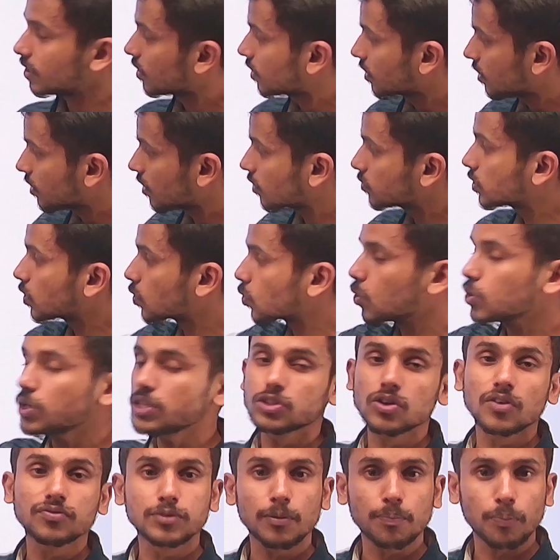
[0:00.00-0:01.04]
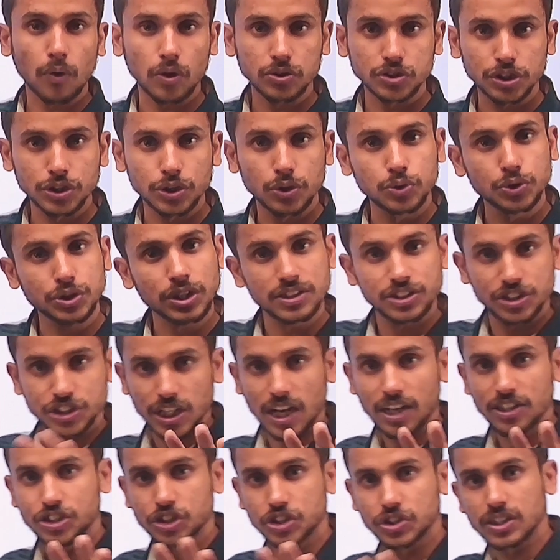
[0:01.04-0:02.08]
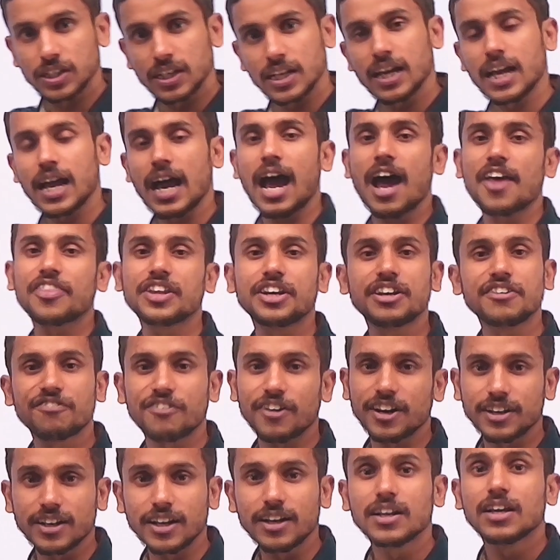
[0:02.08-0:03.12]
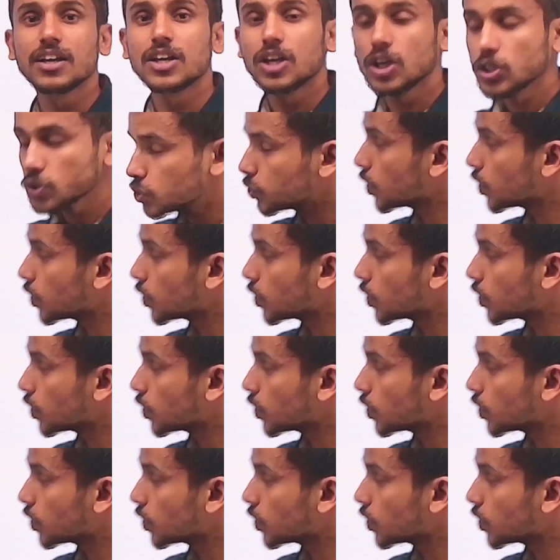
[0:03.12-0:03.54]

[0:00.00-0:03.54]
Now the role is of the prosecution, judge, and the defendant. So you